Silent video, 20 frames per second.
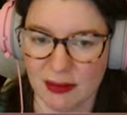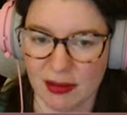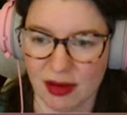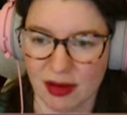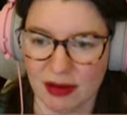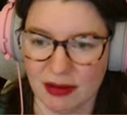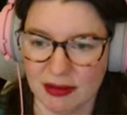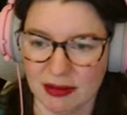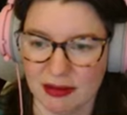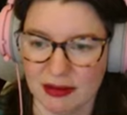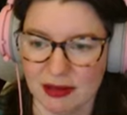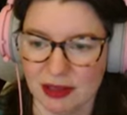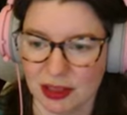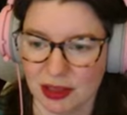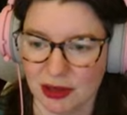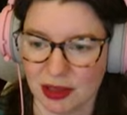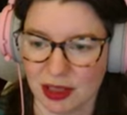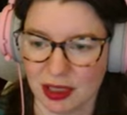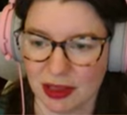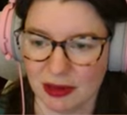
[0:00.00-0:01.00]
on.
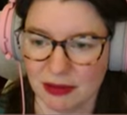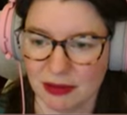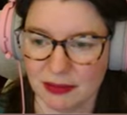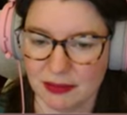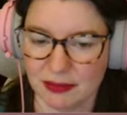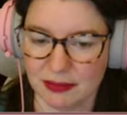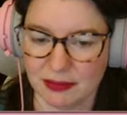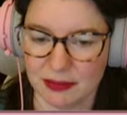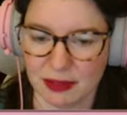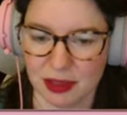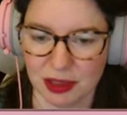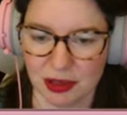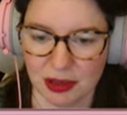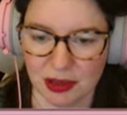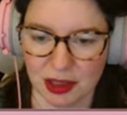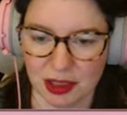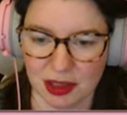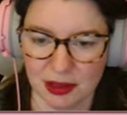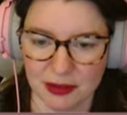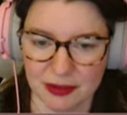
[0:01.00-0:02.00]
So cute, so
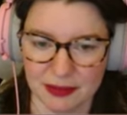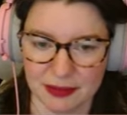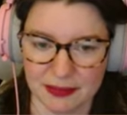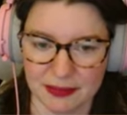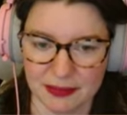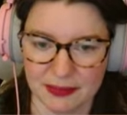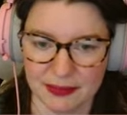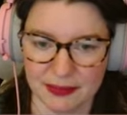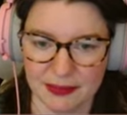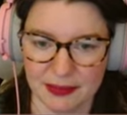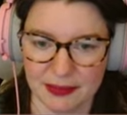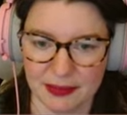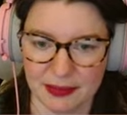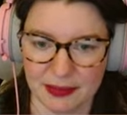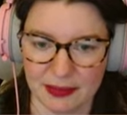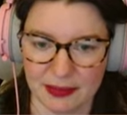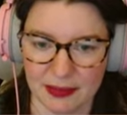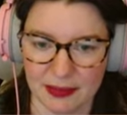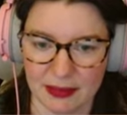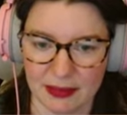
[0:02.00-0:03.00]
cute.
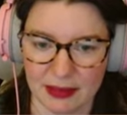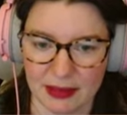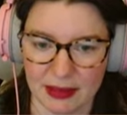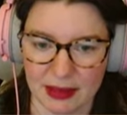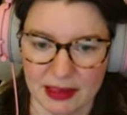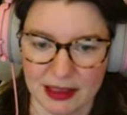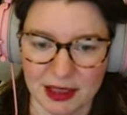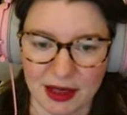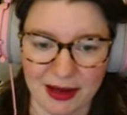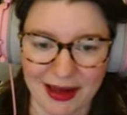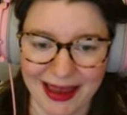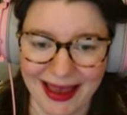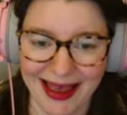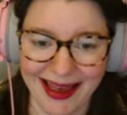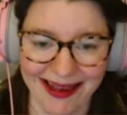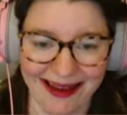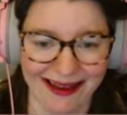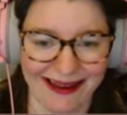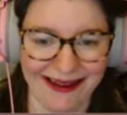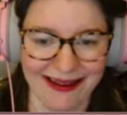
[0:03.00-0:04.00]
So
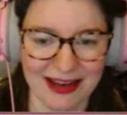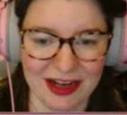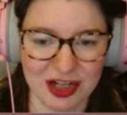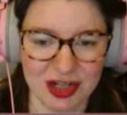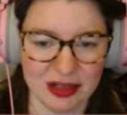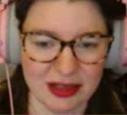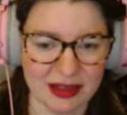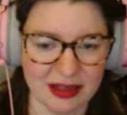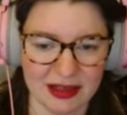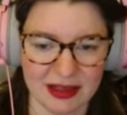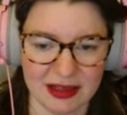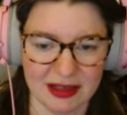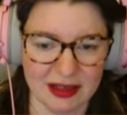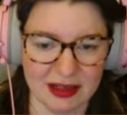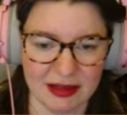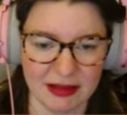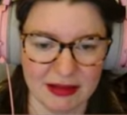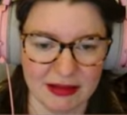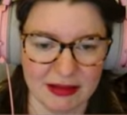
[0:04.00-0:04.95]
yeah, just